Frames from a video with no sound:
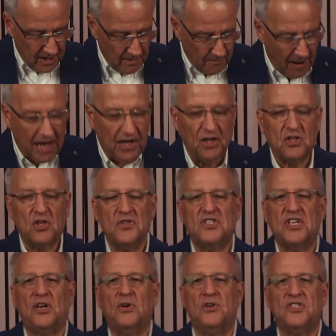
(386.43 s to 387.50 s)
Pilate
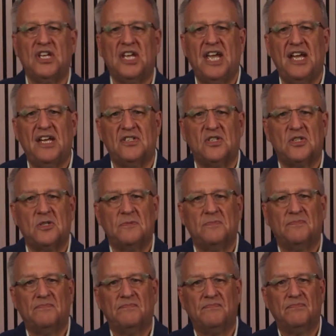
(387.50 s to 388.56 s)
considers the case.
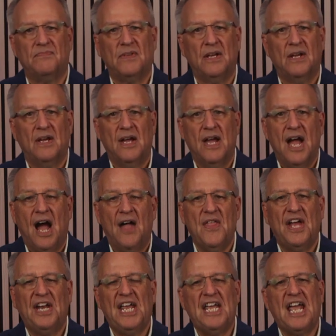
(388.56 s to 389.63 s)
And
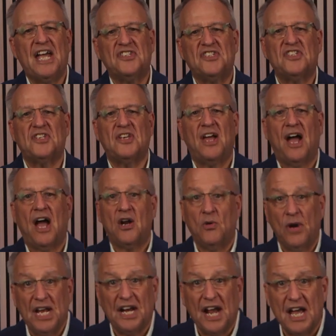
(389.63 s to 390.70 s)
then he gets a
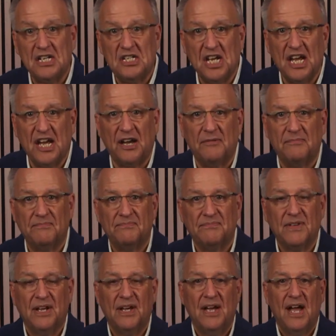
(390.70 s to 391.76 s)
great idea.
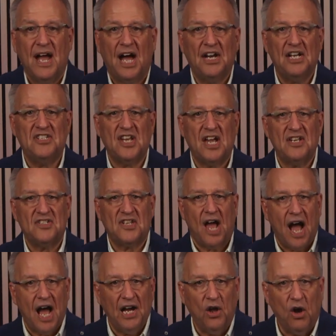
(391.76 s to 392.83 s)
And he says,
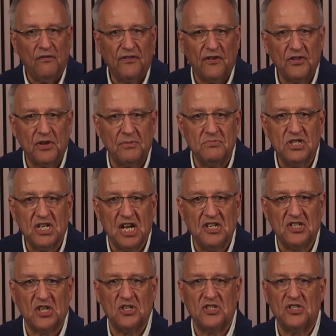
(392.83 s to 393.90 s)
"I'll offer them
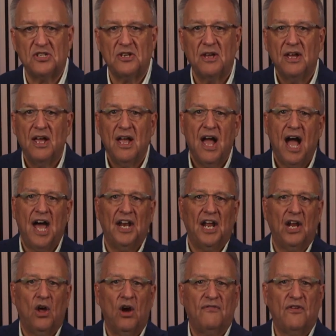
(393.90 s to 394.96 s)
Jesus. And
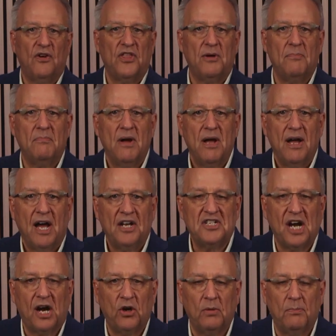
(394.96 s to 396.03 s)
I'll offer them a
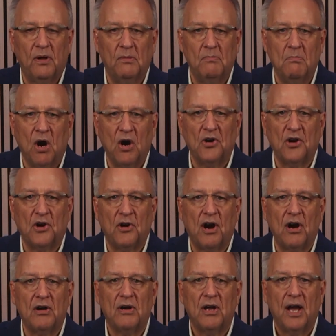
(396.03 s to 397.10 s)
terrible
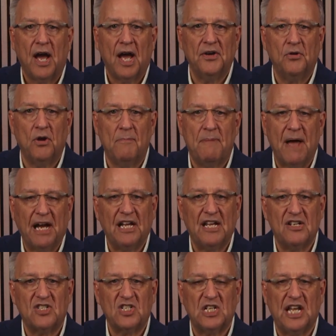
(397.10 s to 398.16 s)
murderer and
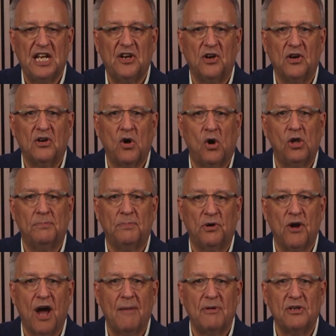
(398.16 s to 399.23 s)
rebellious leader called
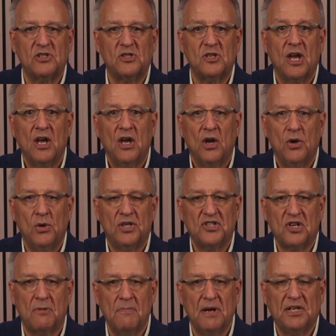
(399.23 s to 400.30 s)
Barabbas, who has
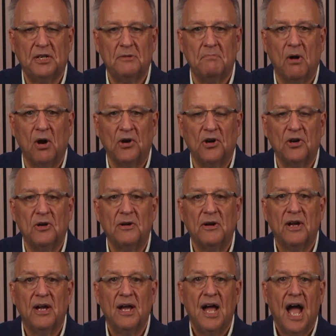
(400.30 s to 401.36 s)
committed murder.
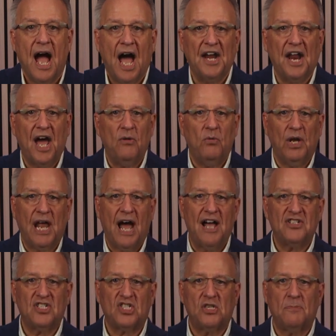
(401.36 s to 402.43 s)
And I will
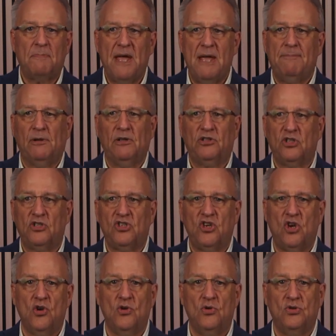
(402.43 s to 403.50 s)
ask the people to
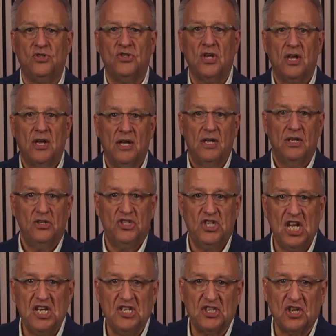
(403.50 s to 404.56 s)
choose
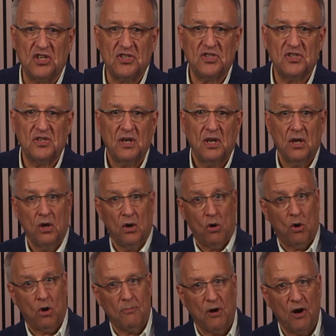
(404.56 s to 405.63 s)
Jesus
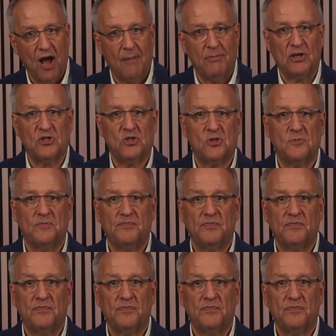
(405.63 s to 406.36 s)
or Barabbas.